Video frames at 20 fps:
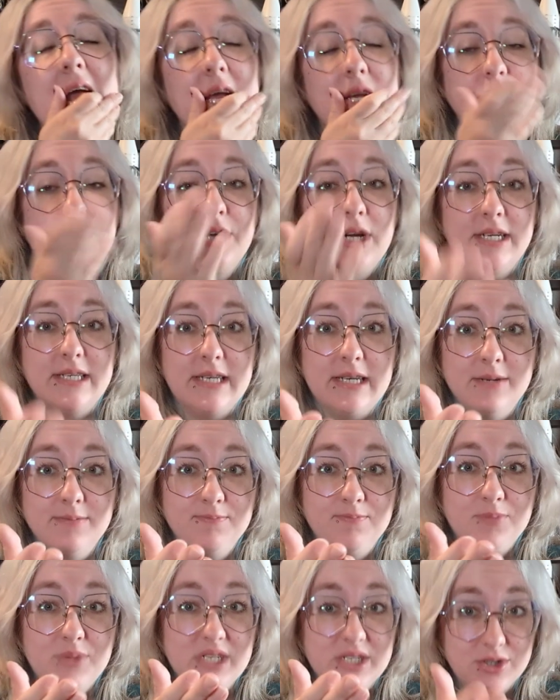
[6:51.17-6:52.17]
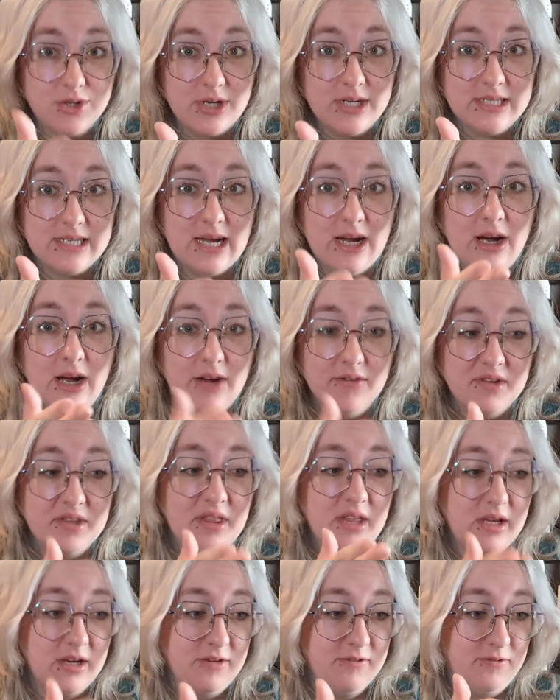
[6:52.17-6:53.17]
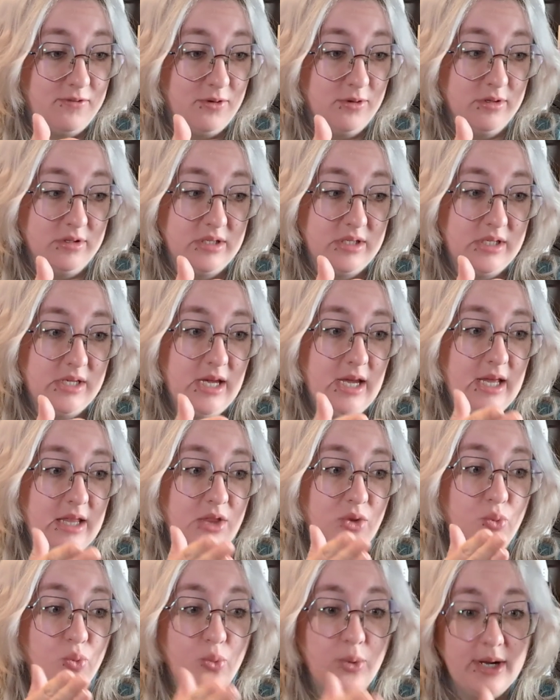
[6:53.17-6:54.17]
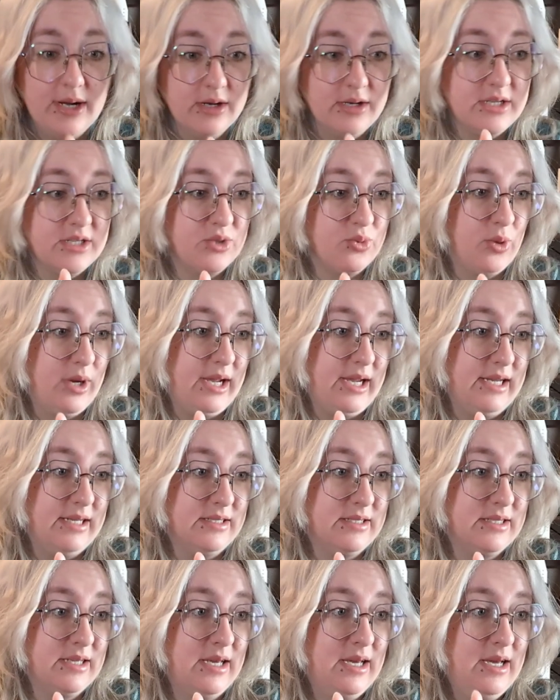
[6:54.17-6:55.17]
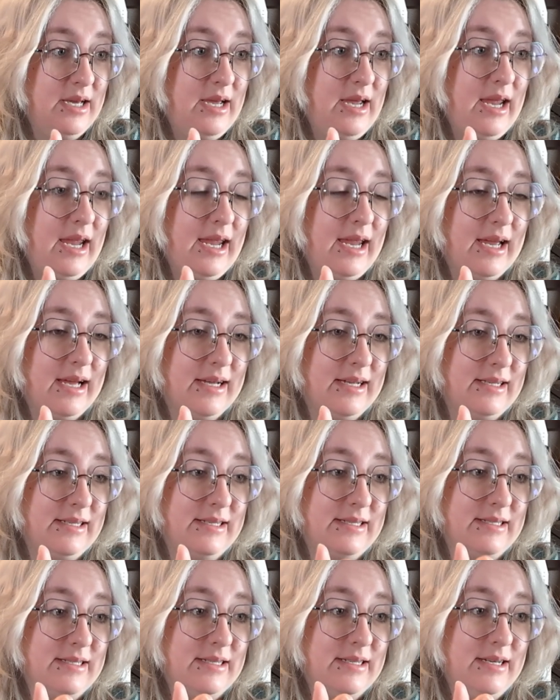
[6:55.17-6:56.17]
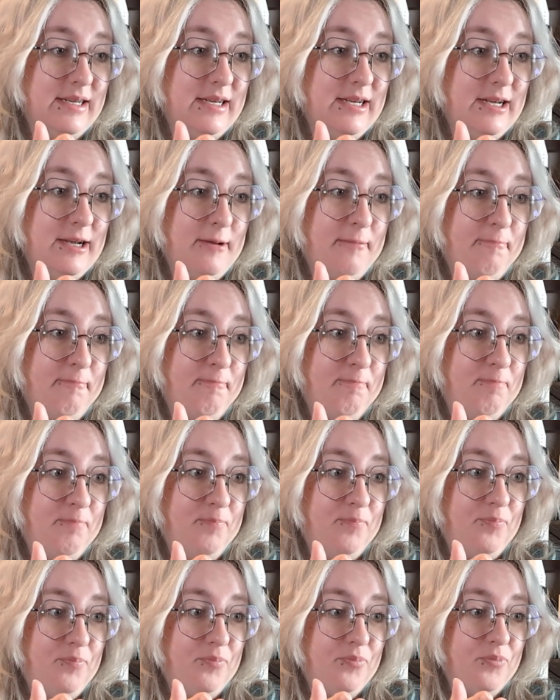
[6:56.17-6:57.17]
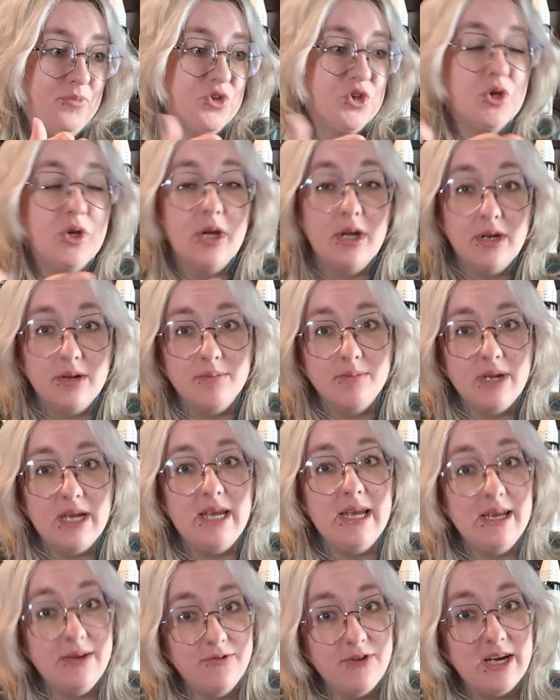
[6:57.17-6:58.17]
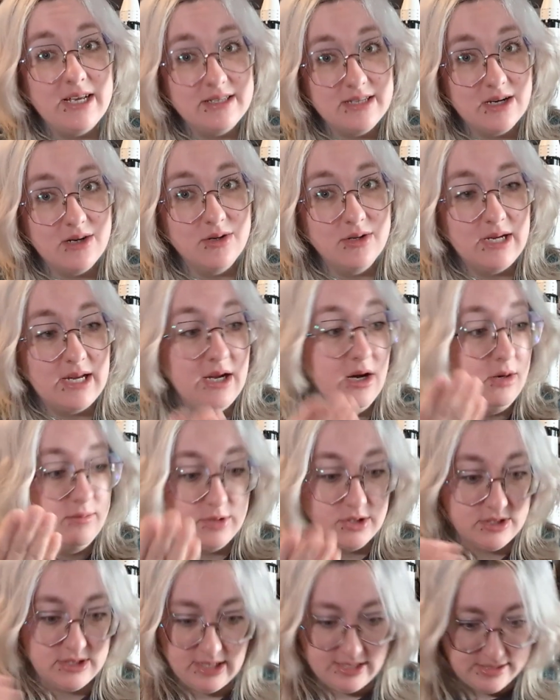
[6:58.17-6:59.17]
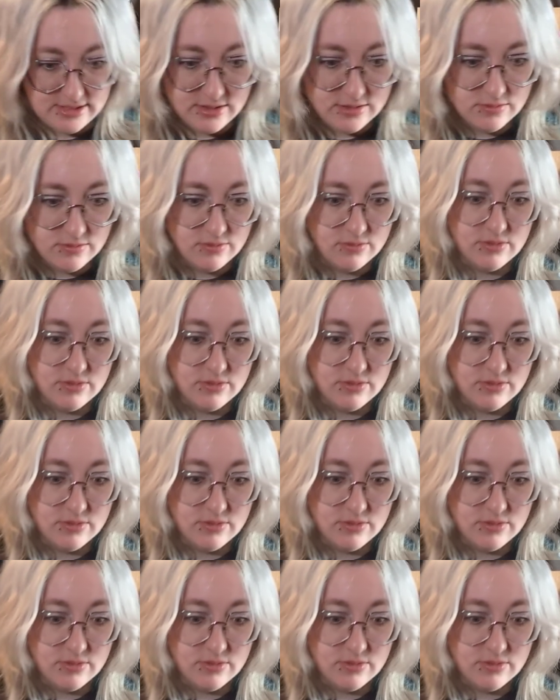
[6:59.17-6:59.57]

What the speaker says: It's crazy. It's crazy how everything unfolds in the weirdest ways. And so he finds out, he almost dies.